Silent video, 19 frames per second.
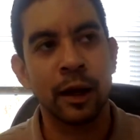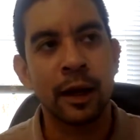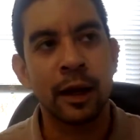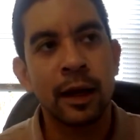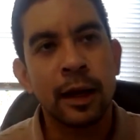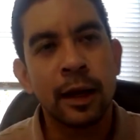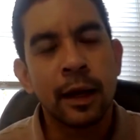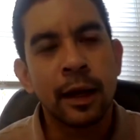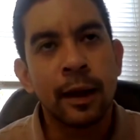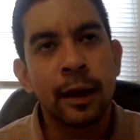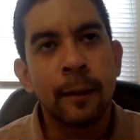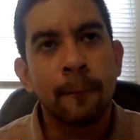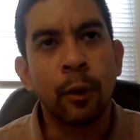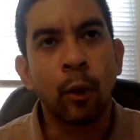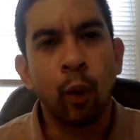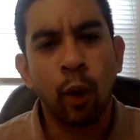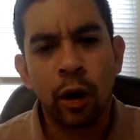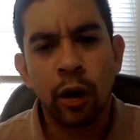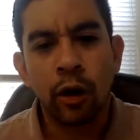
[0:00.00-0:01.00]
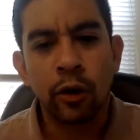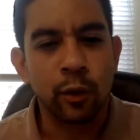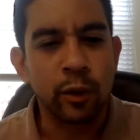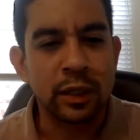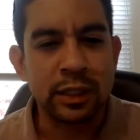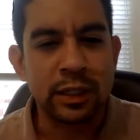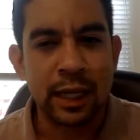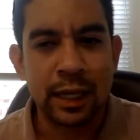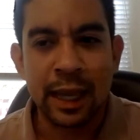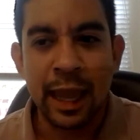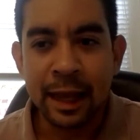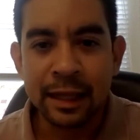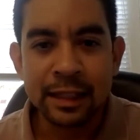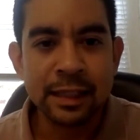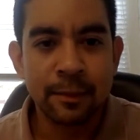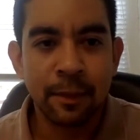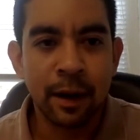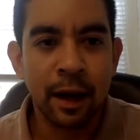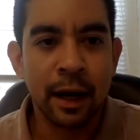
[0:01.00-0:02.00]
much. But what are the risks? Like, can
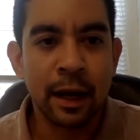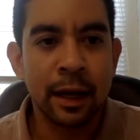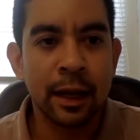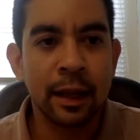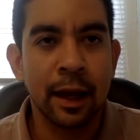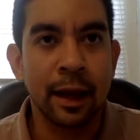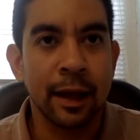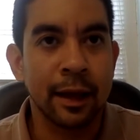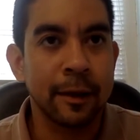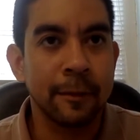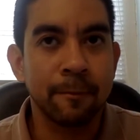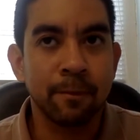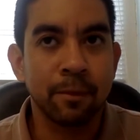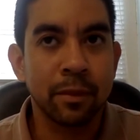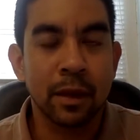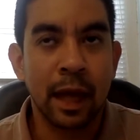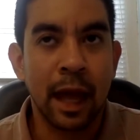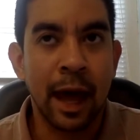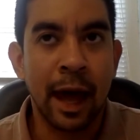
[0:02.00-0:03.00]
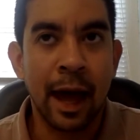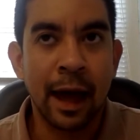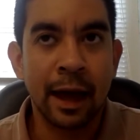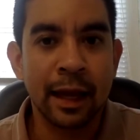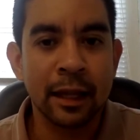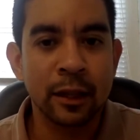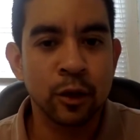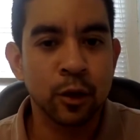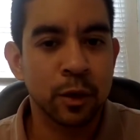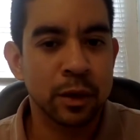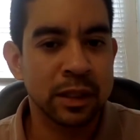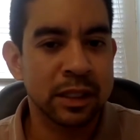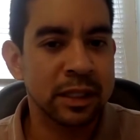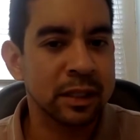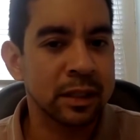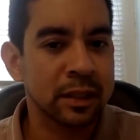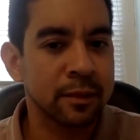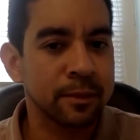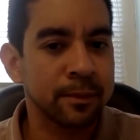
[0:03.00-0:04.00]
somebody like hack into a
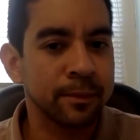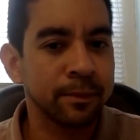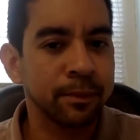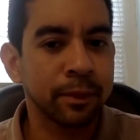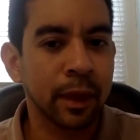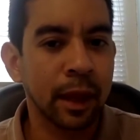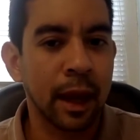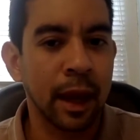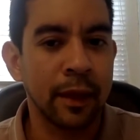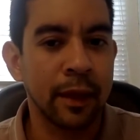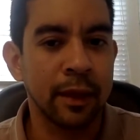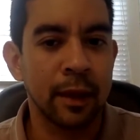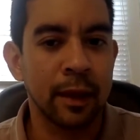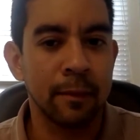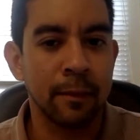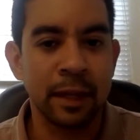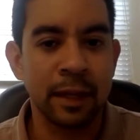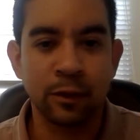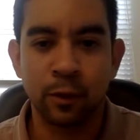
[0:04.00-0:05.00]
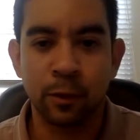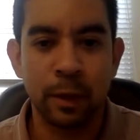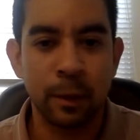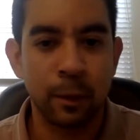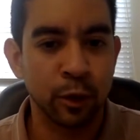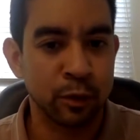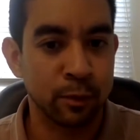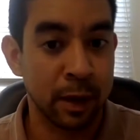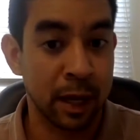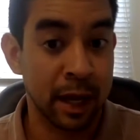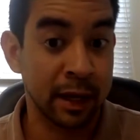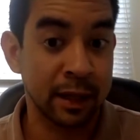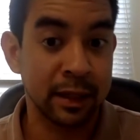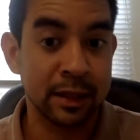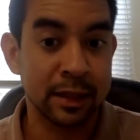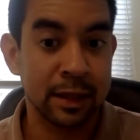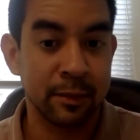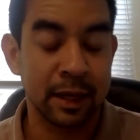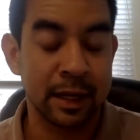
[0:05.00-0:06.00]
system and then mess with people's
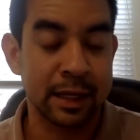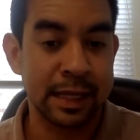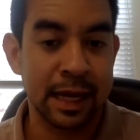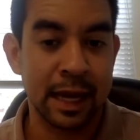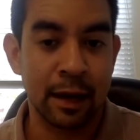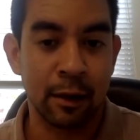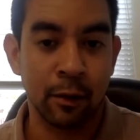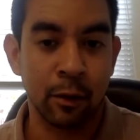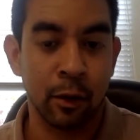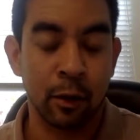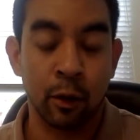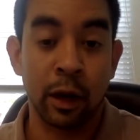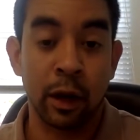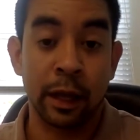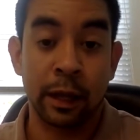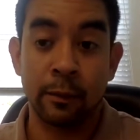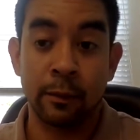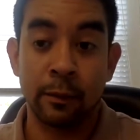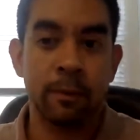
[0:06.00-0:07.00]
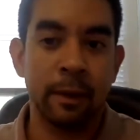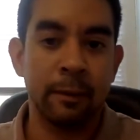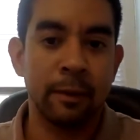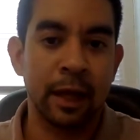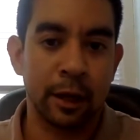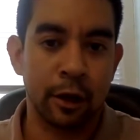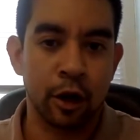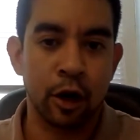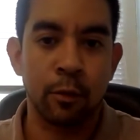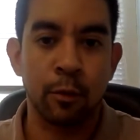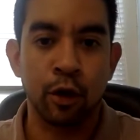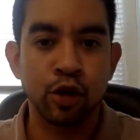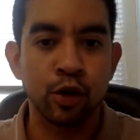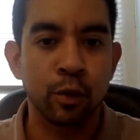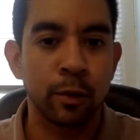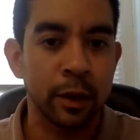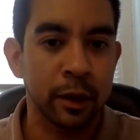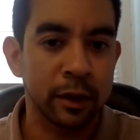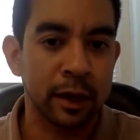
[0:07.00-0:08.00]
blinds? I mean, is that, or like maybe like a
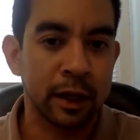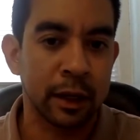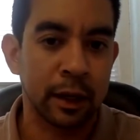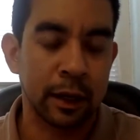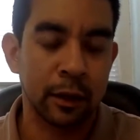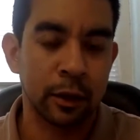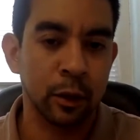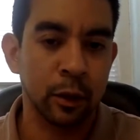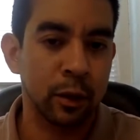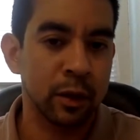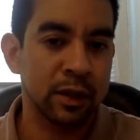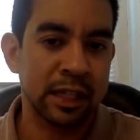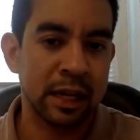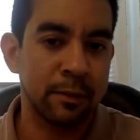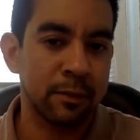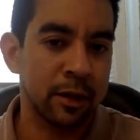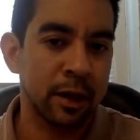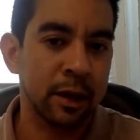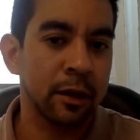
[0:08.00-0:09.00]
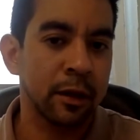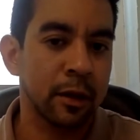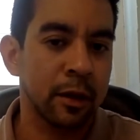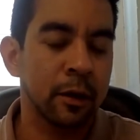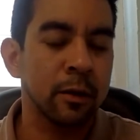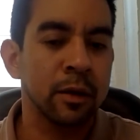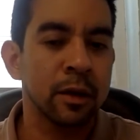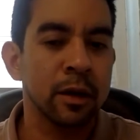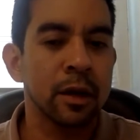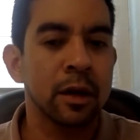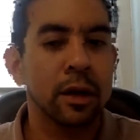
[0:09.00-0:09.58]
commercial building and do the same thing,